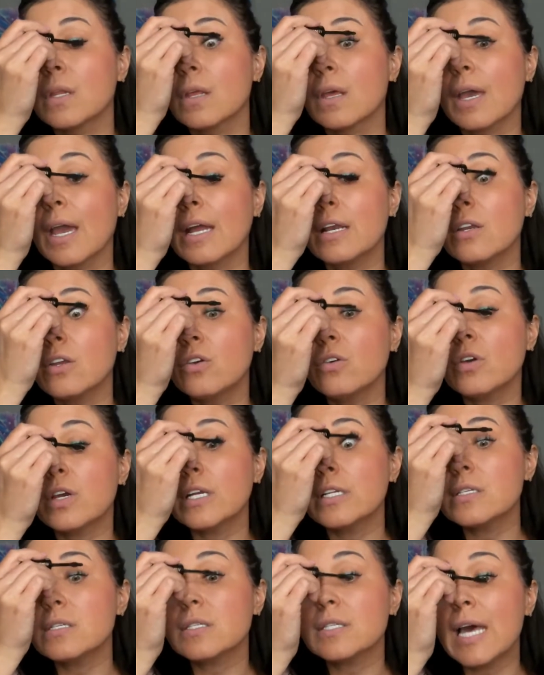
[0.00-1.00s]
And you
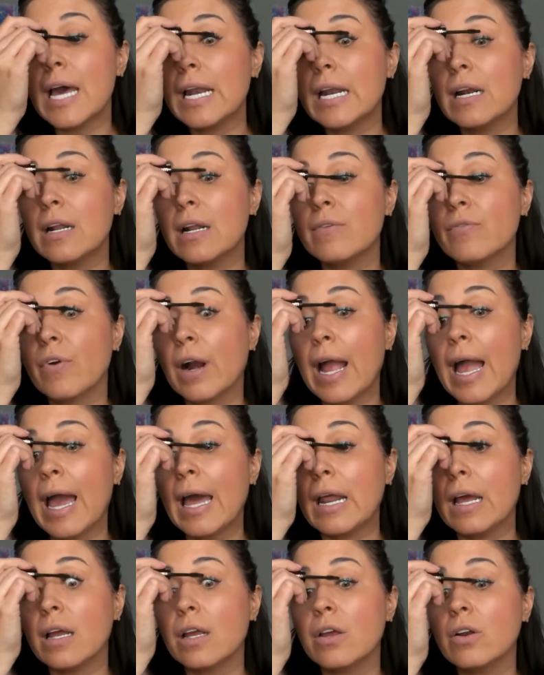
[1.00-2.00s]
can set it and
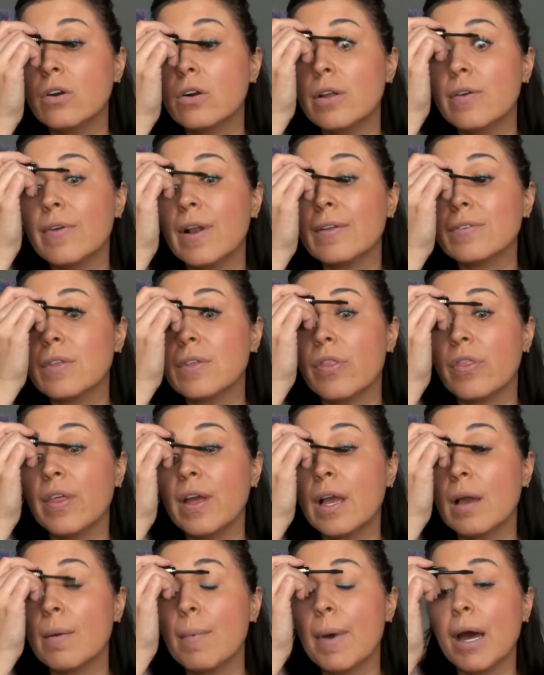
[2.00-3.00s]
forget it. You don't even have to
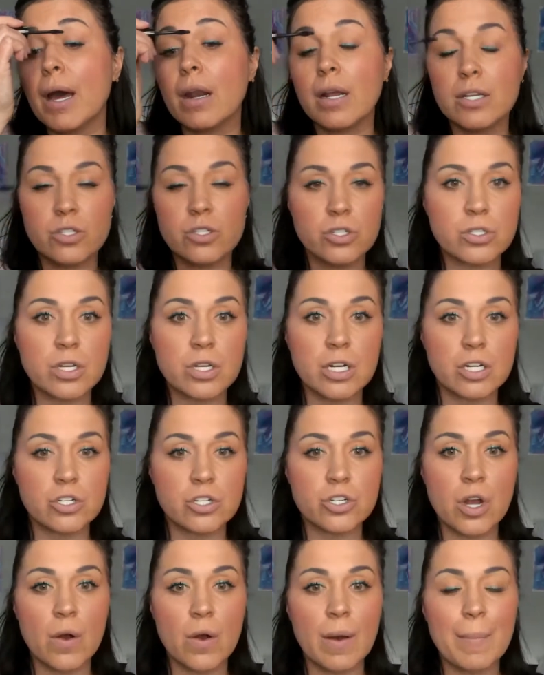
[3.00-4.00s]
think about it. It's just going to
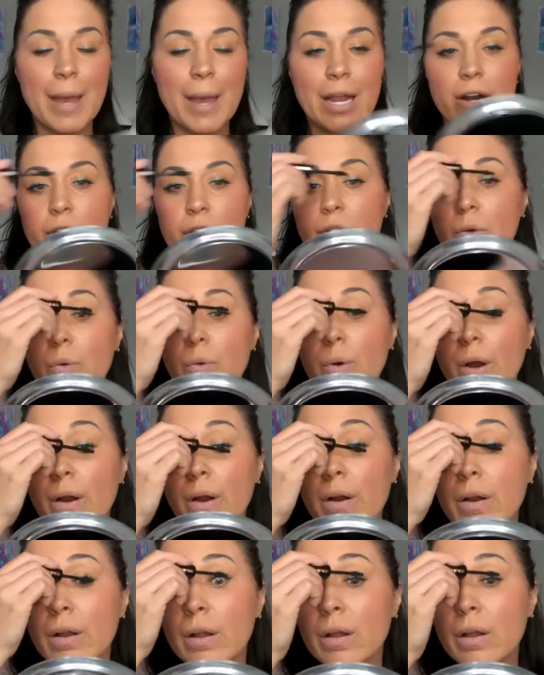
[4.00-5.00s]
show up at your
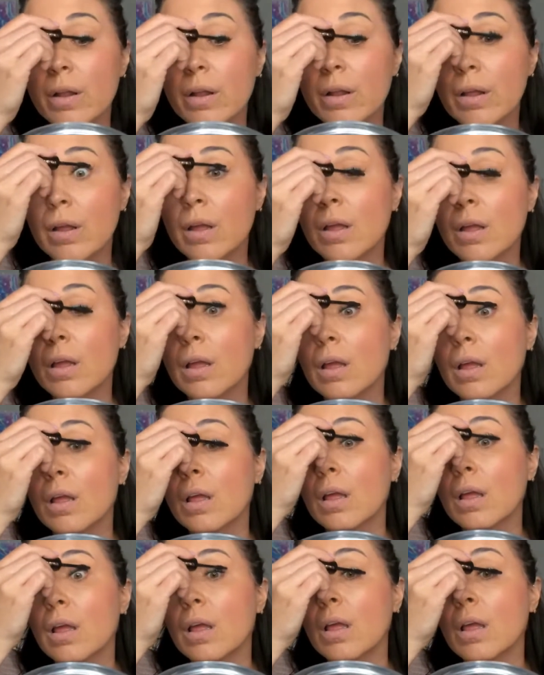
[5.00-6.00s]
door.
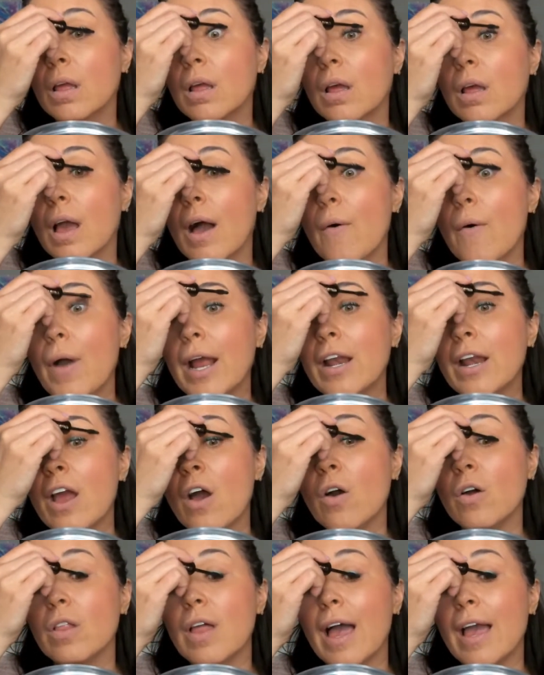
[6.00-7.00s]
Oh, I
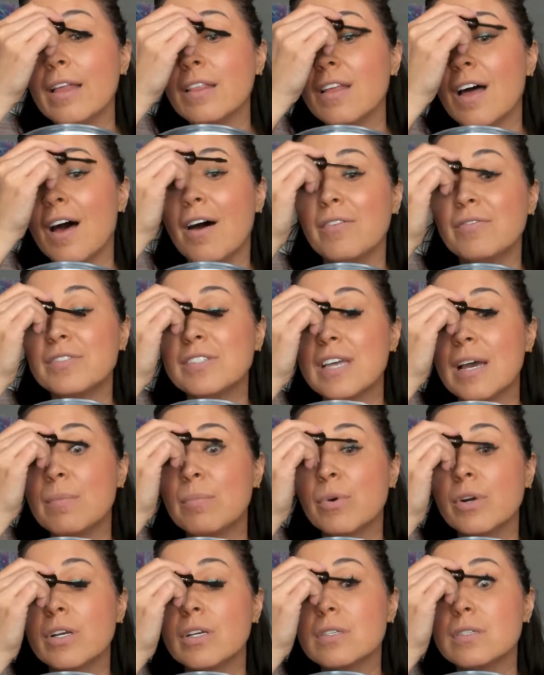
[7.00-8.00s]
know. I love
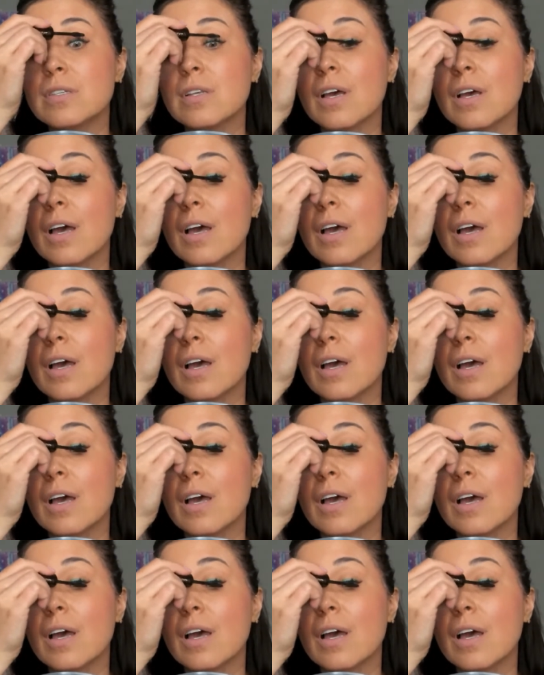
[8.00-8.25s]
Deborah's